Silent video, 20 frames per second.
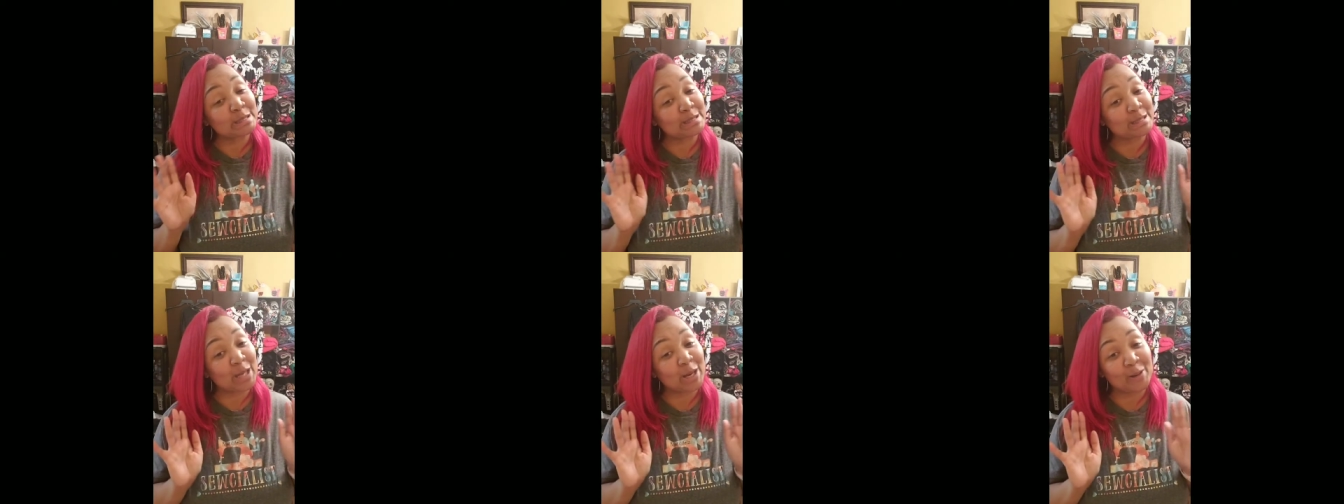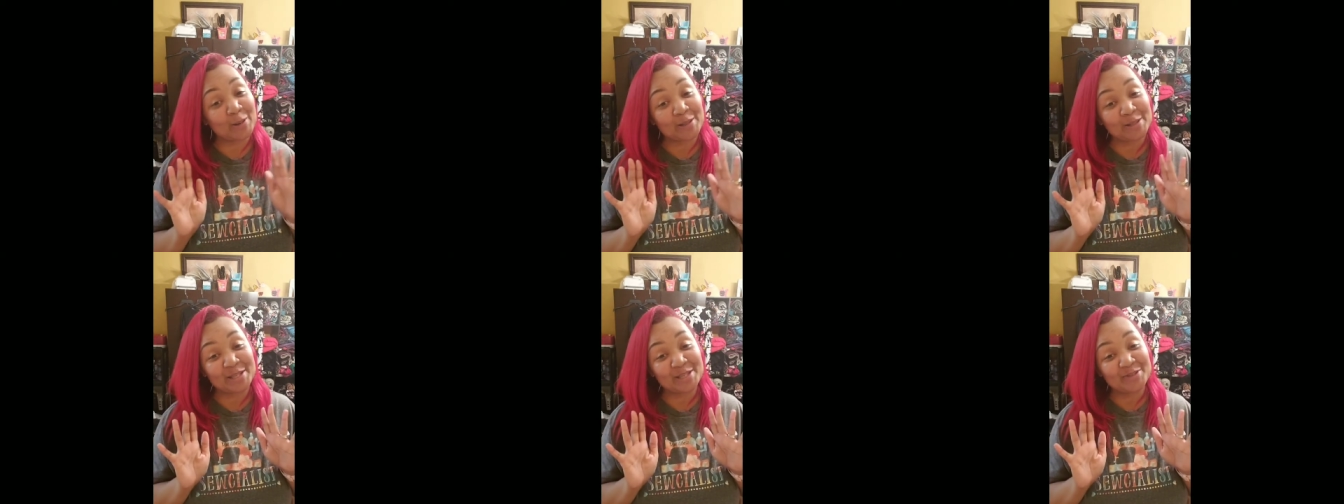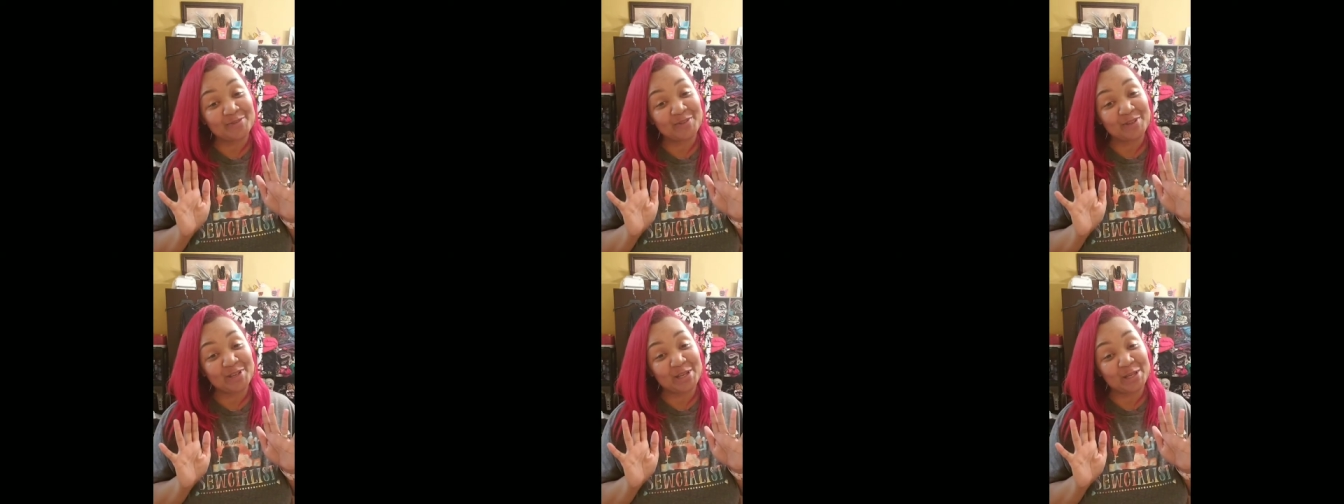Sorry
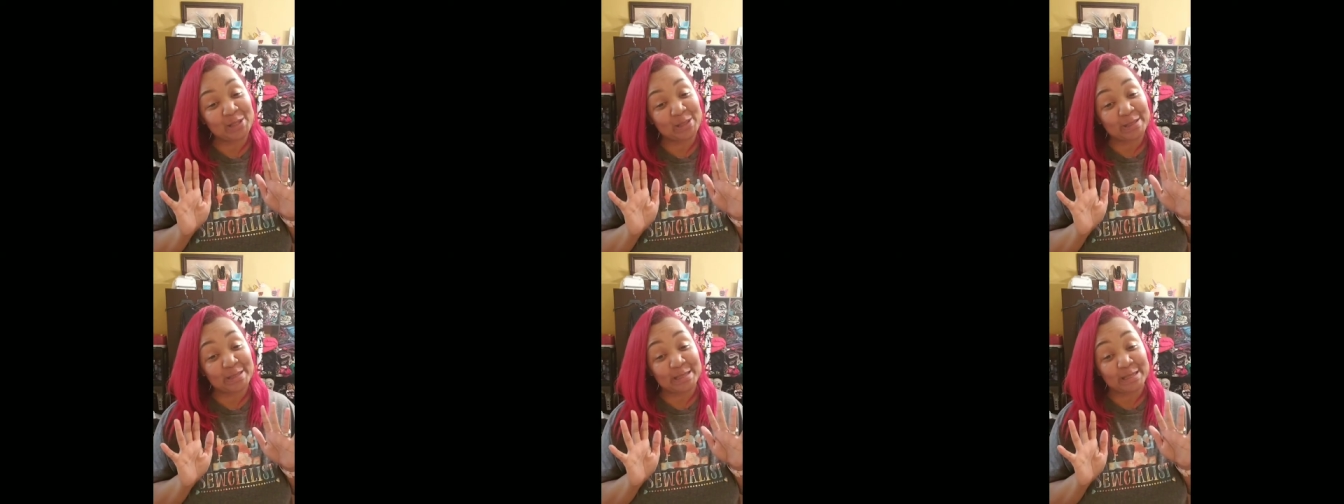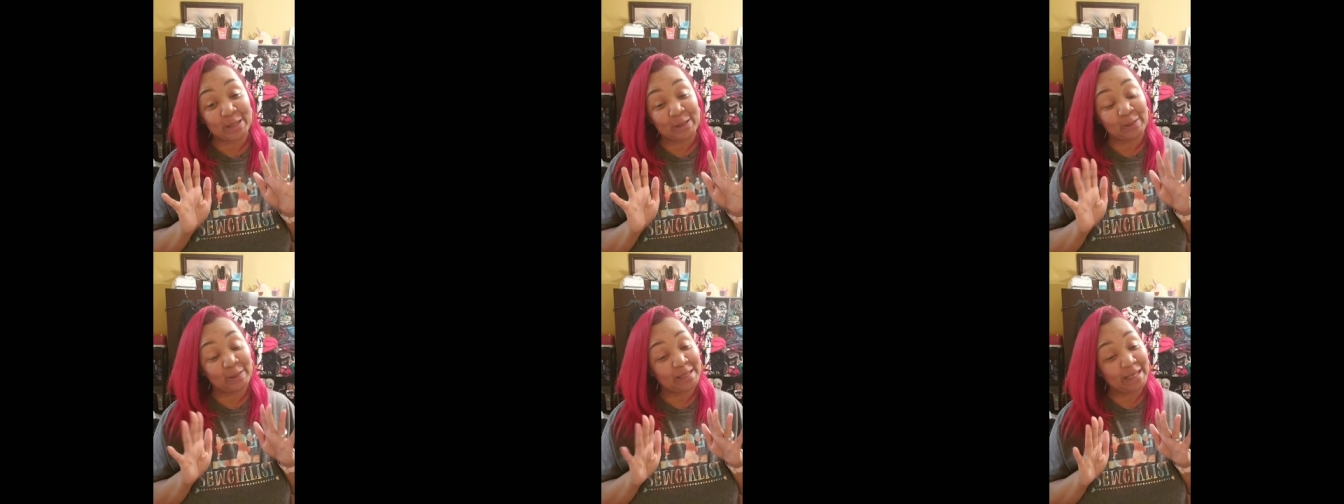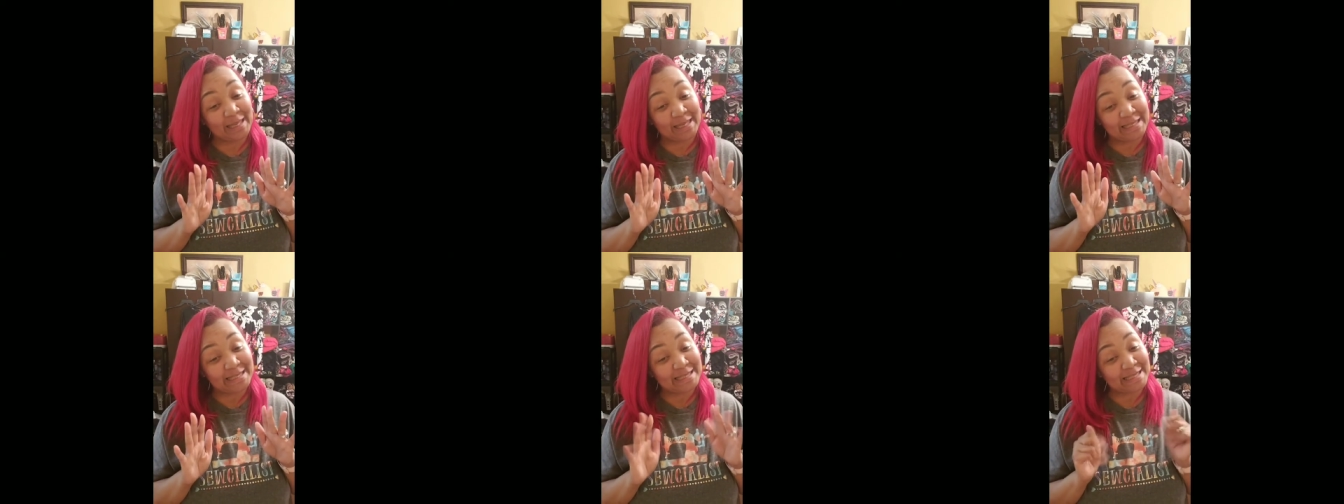this video is so
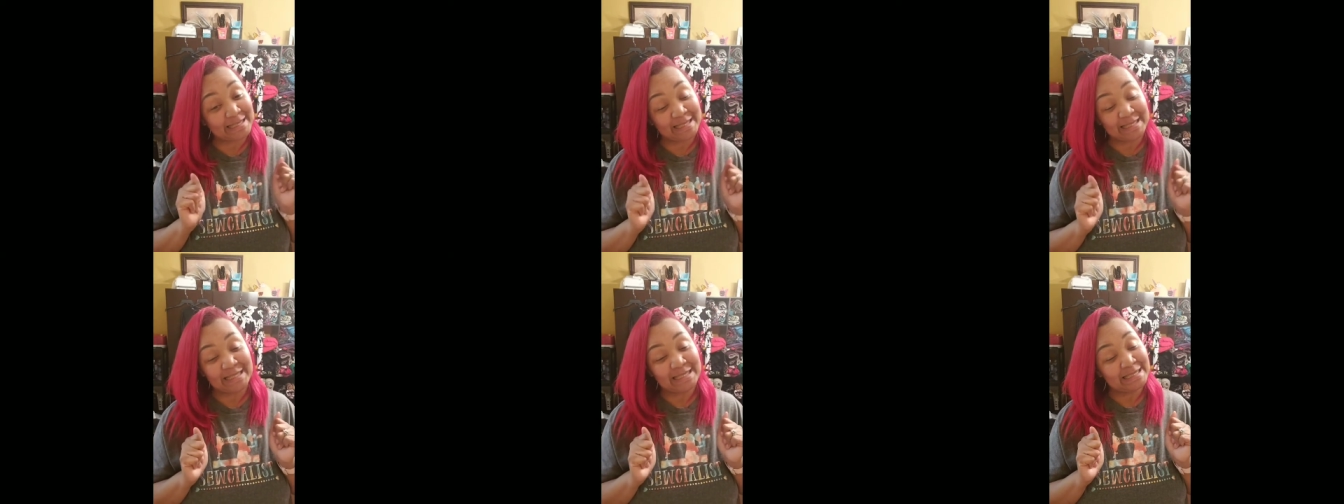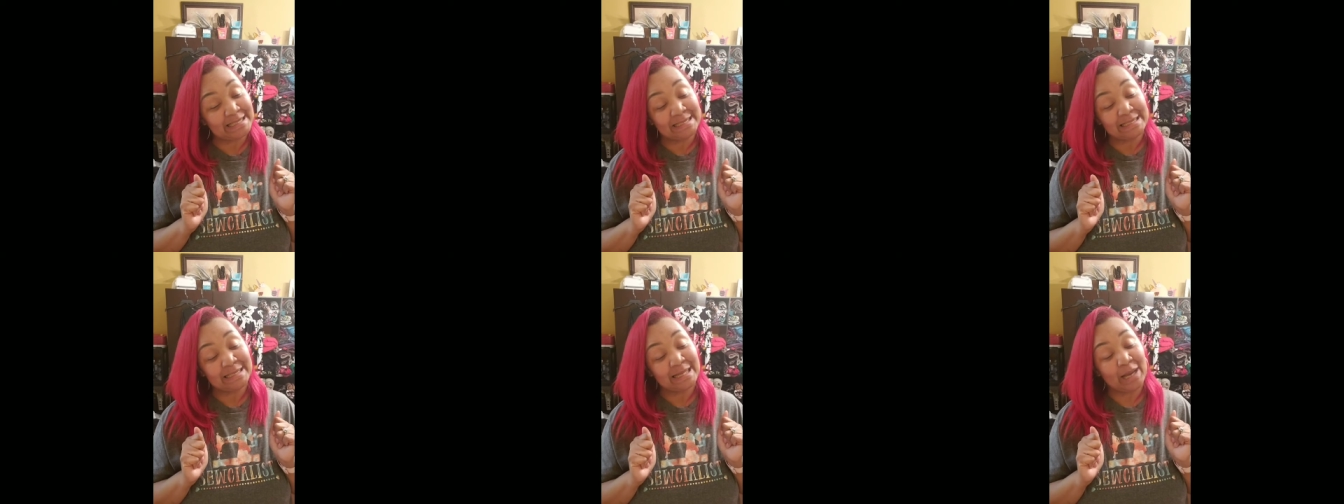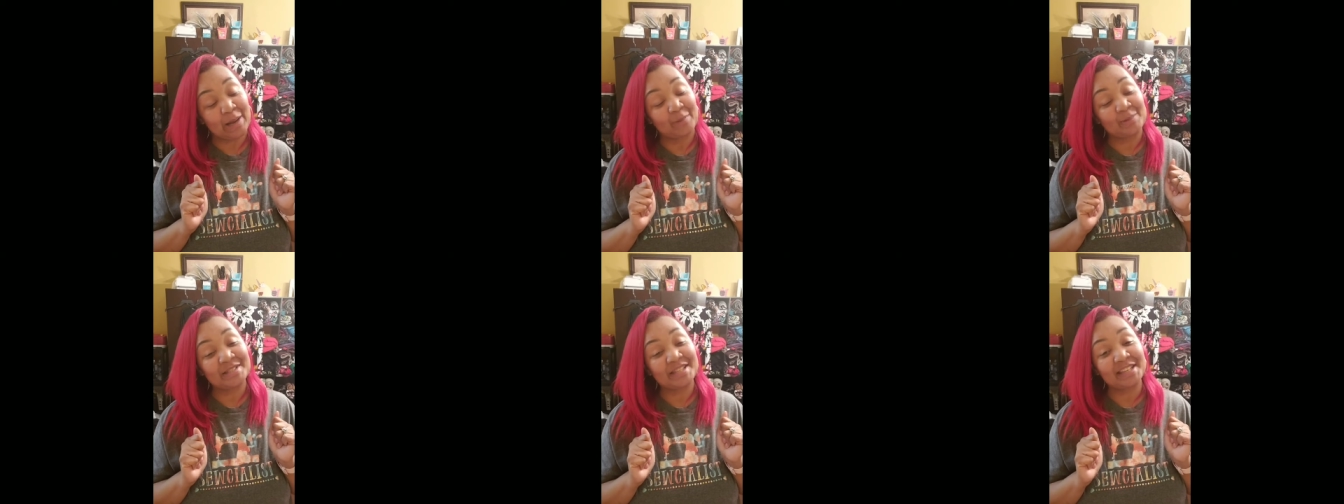late.
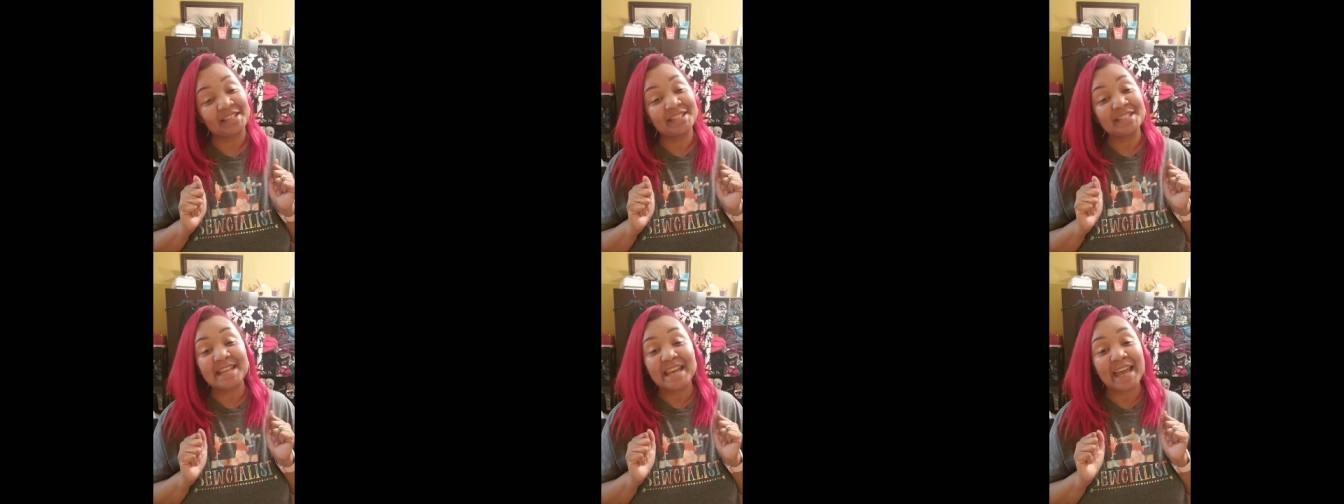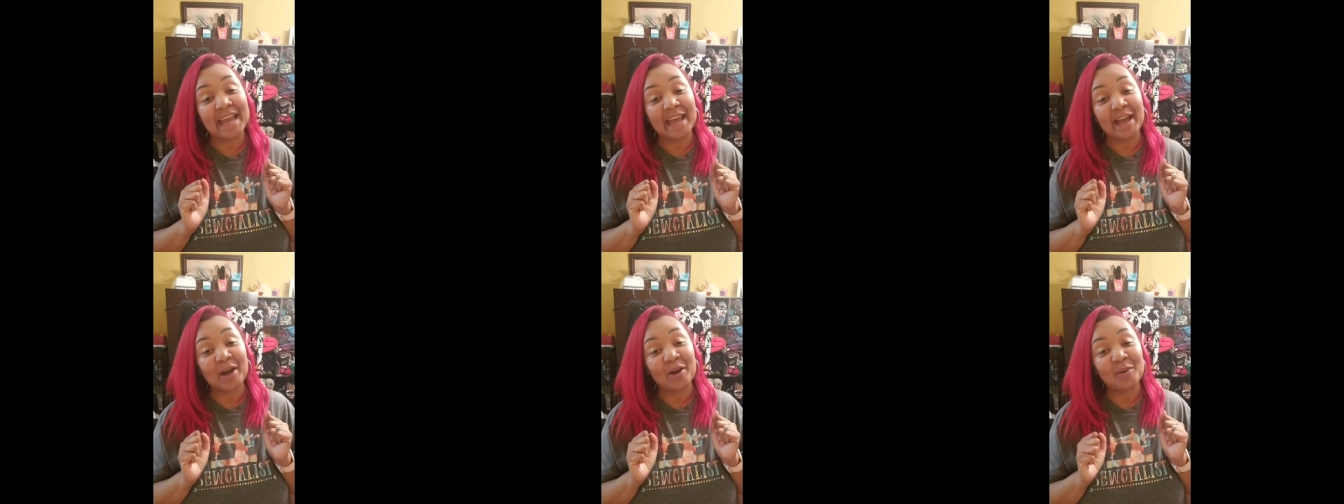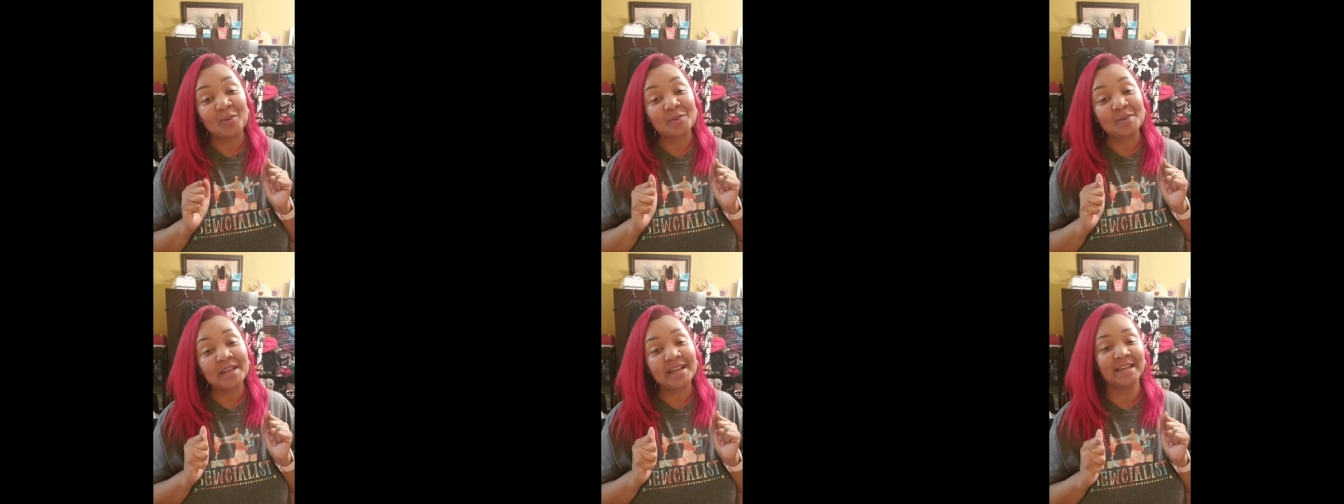I was out of
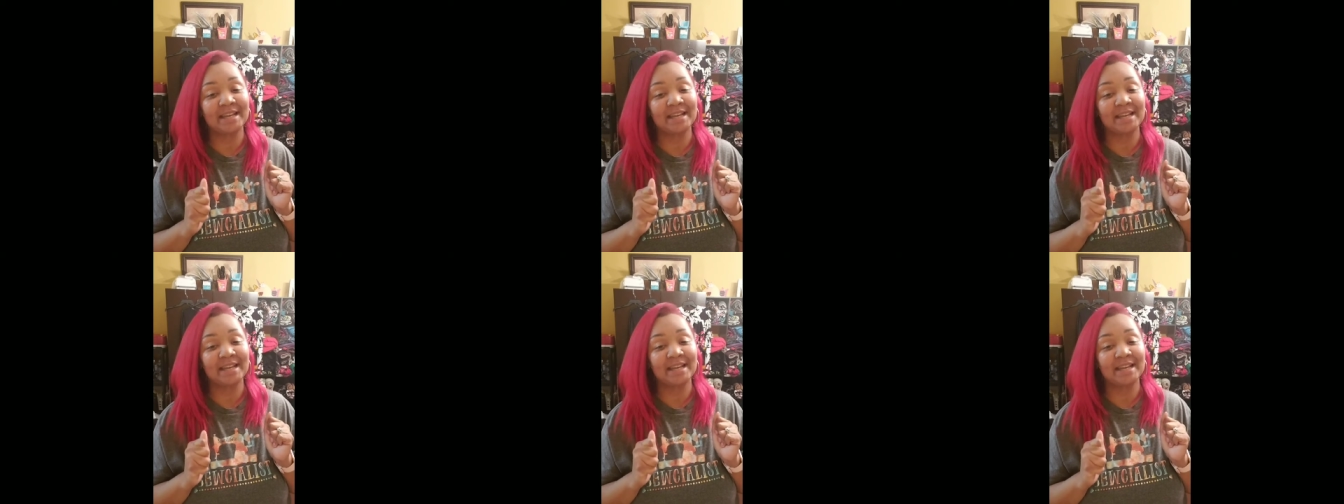town